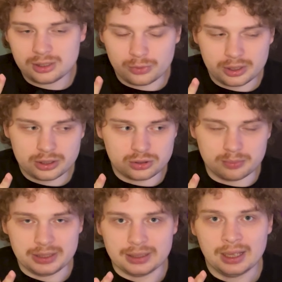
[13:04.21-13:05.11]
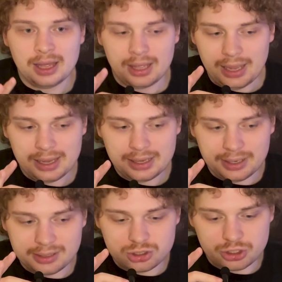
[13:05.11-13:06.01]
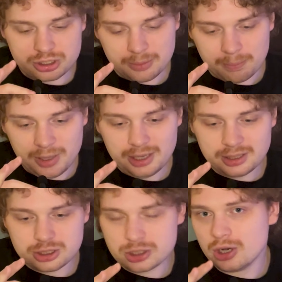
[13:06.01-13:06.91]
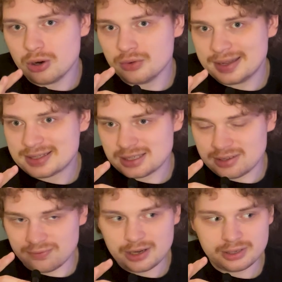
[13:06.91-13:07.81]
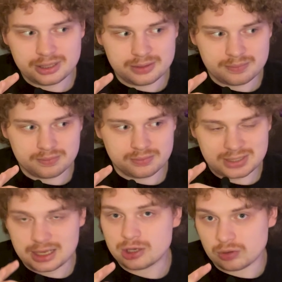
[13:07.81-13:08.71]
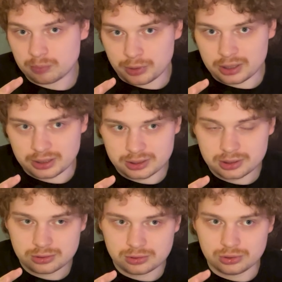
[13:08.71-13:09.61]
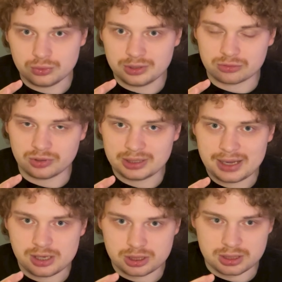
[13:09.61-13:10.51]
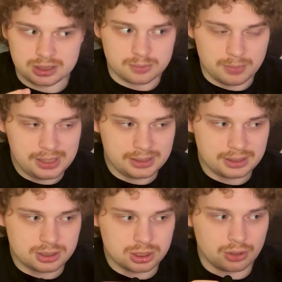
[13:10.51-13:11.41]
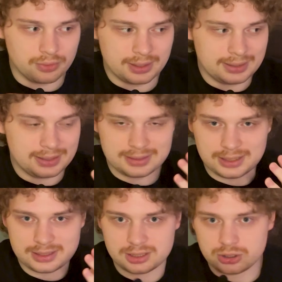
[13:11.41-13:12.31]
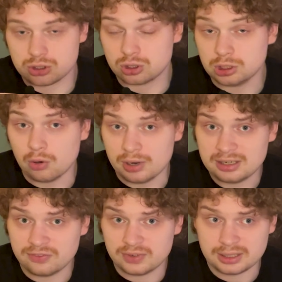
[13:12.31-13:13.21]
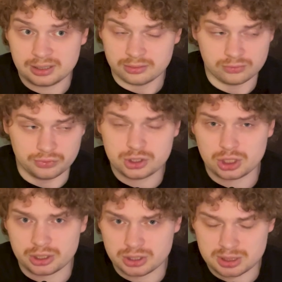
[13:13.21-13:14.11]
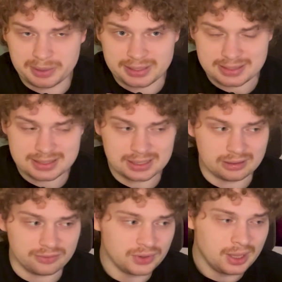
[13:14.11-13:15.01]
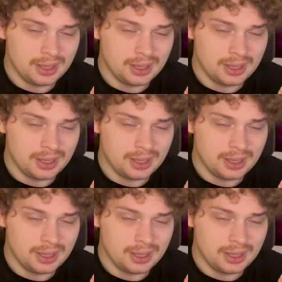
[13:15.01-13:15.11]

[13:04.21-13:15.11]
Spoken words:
you want it to be. And just make it so that's a very central part to the creations. Make it so that it doesn't just go infinite and recharges by itself.